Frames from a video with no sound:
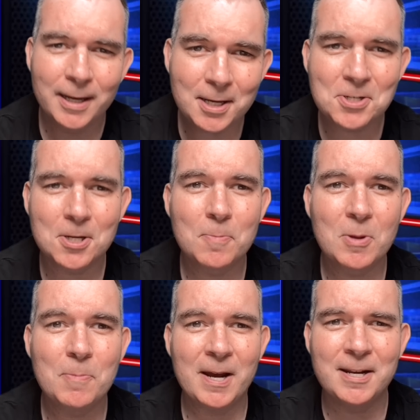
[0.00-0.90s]
it should
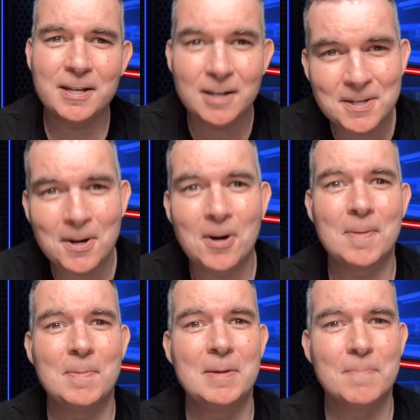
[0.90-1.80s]
be paid in a
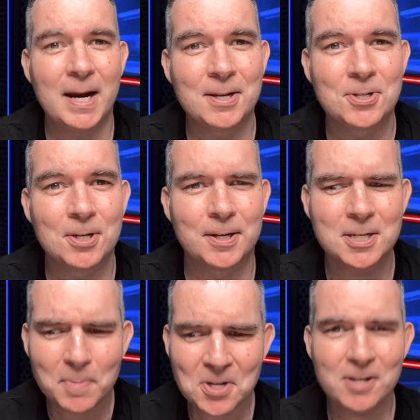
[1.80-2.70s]
timely manner, shouldn't it?
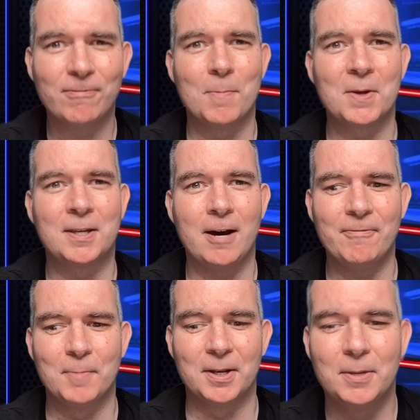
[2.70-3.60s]
Especially from the
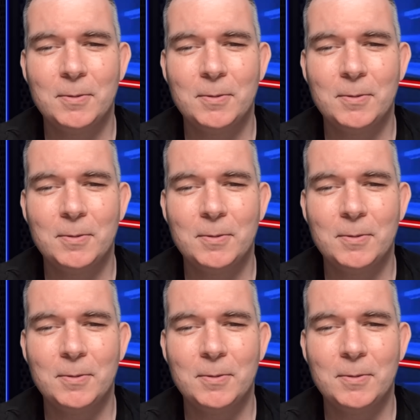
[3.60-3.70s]
government.